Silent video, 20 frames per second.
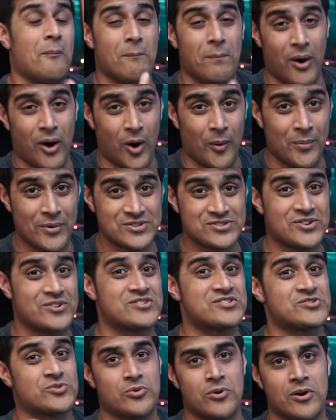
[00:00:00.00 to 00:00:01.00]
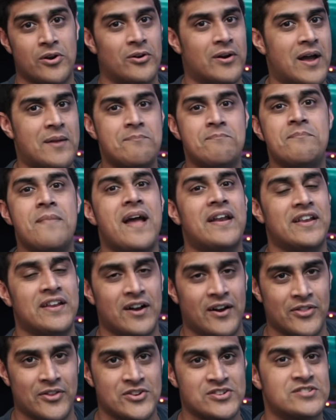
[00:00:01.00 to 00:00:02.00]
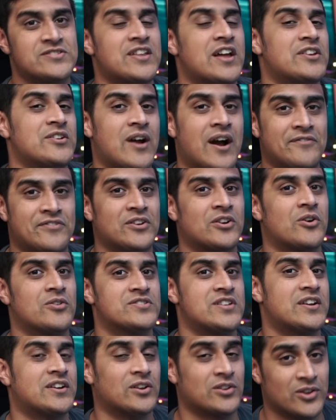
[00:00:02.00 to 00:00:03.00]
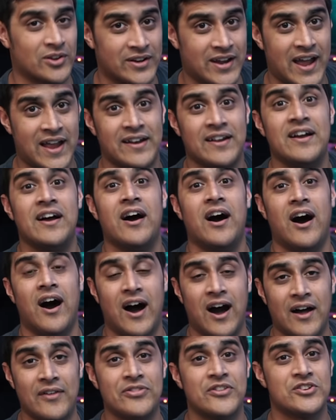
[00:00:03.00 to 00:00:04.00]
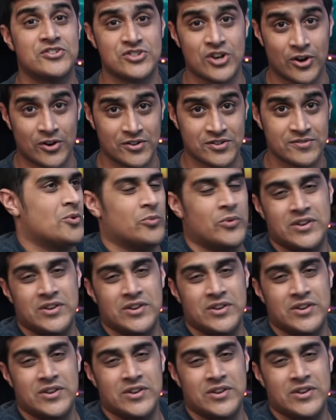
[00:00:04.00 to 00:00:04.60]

Bulbasaur, Squirtle, and many others that you have to go take a look at on the chart.